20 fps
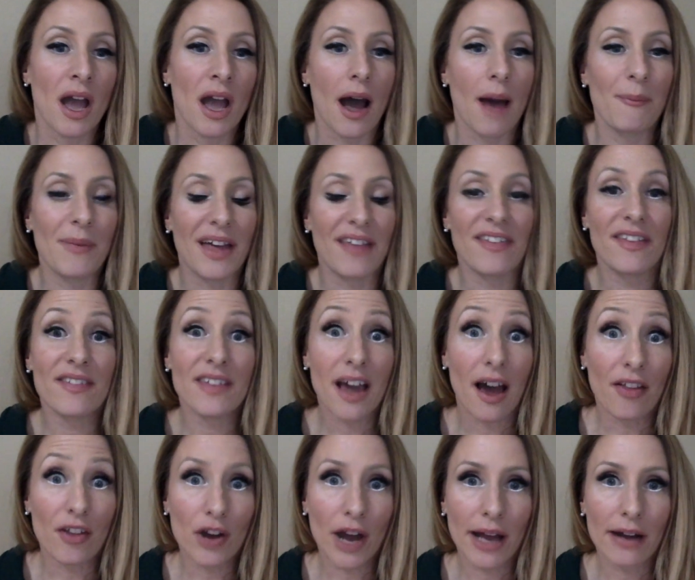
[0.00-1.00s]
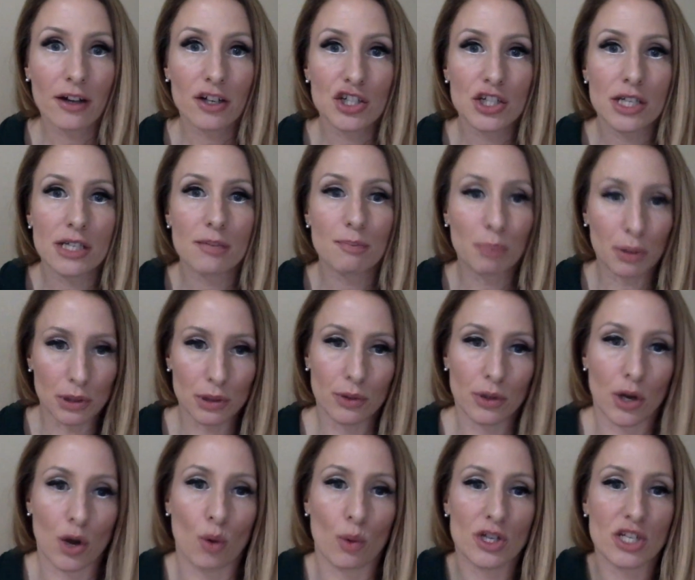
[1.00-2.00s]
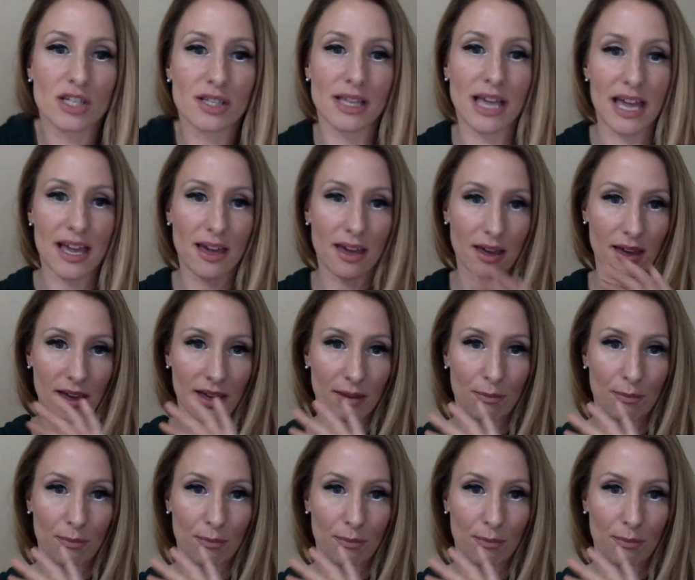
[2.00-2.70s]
Um, and then the other energy is Pluto, which is like